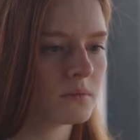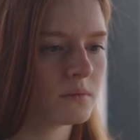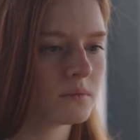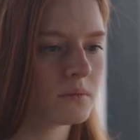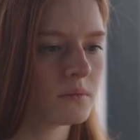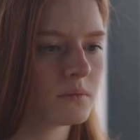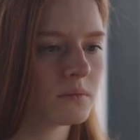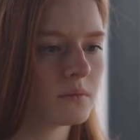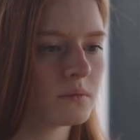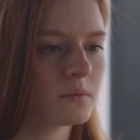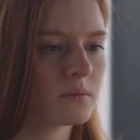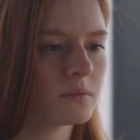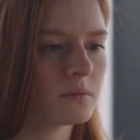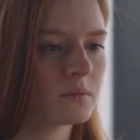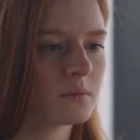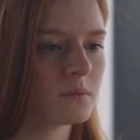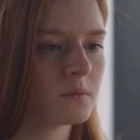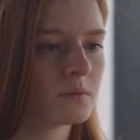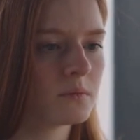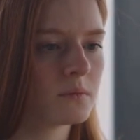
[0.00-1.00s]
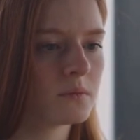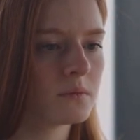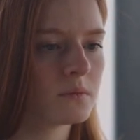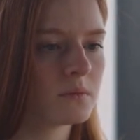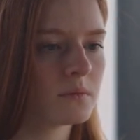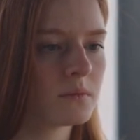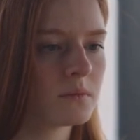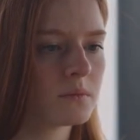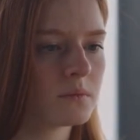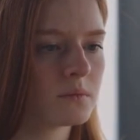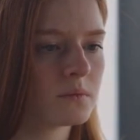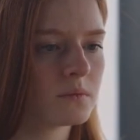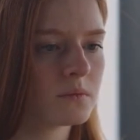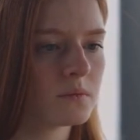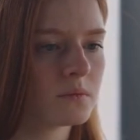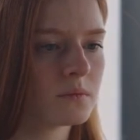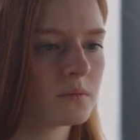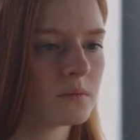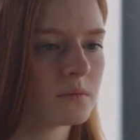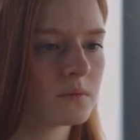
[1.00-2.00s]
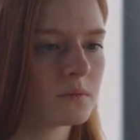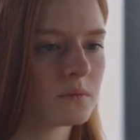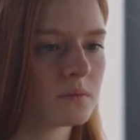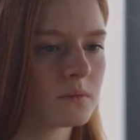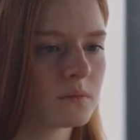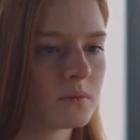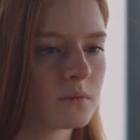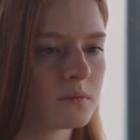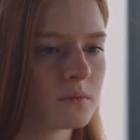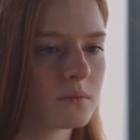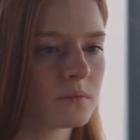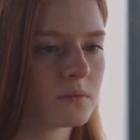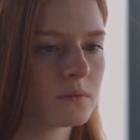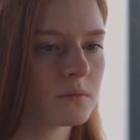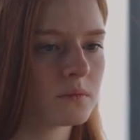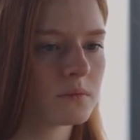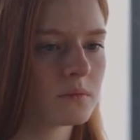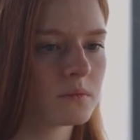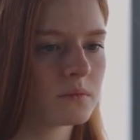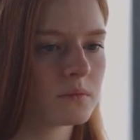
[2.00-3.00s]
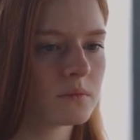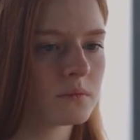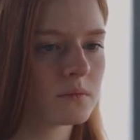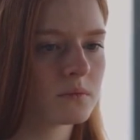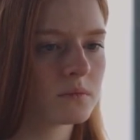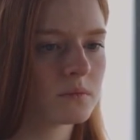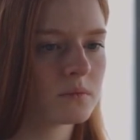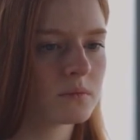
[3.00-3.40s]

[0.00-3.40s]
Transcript: Nothing is said.